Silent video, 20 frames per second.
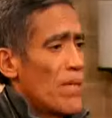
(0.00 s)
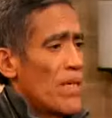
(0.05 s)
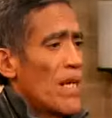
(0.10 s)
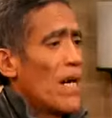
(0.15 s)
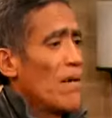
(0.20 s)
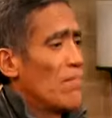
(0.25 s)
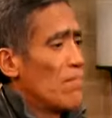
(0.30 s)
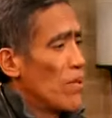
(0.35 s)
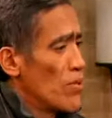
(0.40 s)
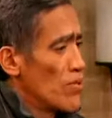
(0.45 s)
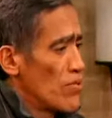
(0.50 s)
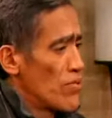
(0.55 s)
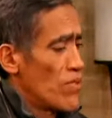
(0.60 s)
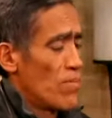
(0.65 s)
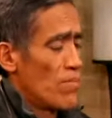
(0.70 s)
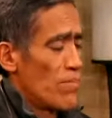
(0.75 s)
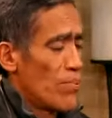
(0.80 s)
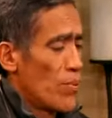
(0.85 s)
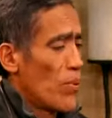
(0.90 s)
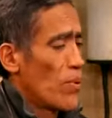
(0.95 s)
I most
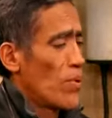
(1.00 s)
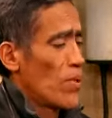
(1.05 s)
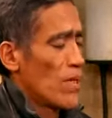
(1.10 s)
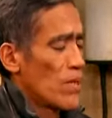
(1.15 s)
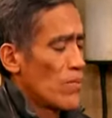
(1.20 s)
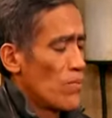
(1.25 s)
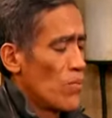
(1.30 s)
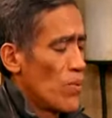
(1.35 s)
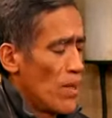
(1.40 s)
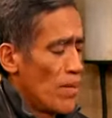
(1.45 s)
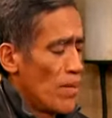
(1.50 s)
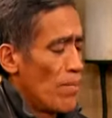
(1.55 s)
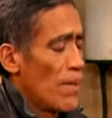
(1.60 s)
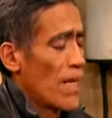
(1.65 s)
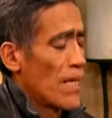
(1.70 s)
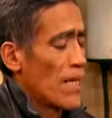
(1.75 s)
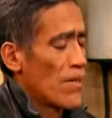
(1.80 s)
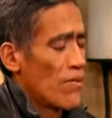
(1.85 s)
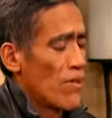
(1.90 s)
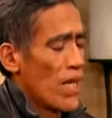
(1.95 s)
importantly want
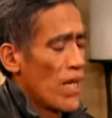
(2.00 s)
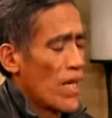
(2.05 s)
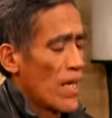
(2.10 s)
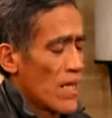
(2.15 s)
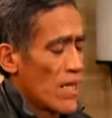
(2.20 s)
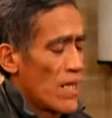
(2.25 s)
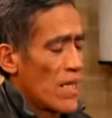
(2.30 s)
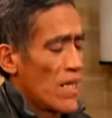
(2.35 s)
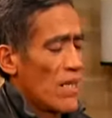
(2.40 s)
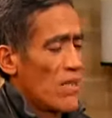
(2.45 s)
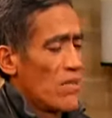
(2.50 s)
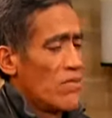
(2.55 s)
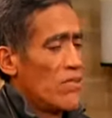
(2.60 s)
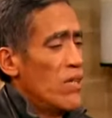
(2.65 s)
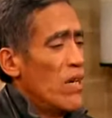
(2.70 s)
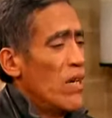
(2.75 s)
my grandkids